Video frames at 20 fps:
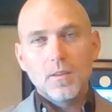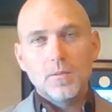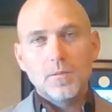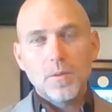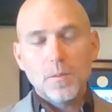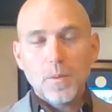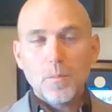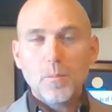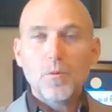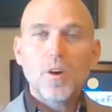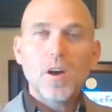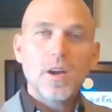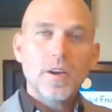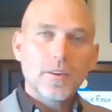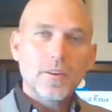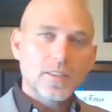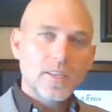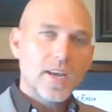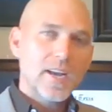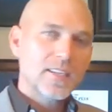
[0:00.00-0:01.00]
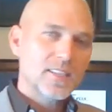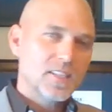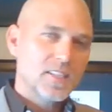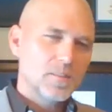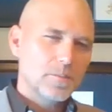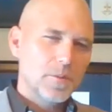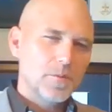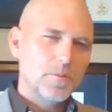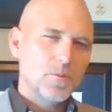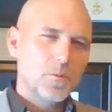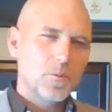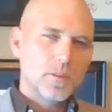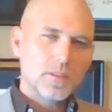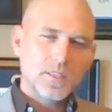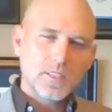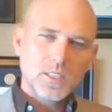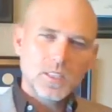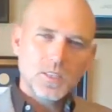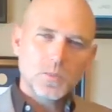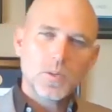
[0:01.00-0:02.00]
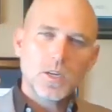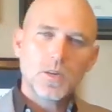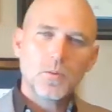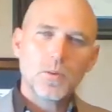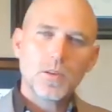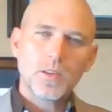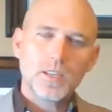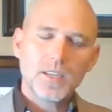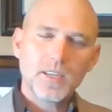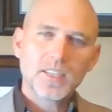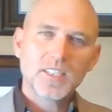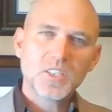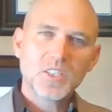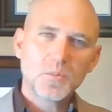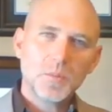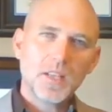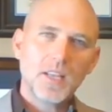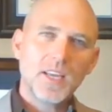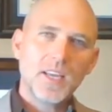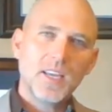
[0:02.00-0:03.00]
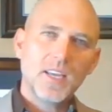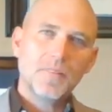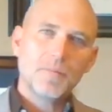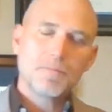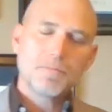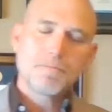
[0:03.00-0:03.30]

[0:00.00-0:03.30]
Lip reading: from the prior taxes before. And this is what I want to explain.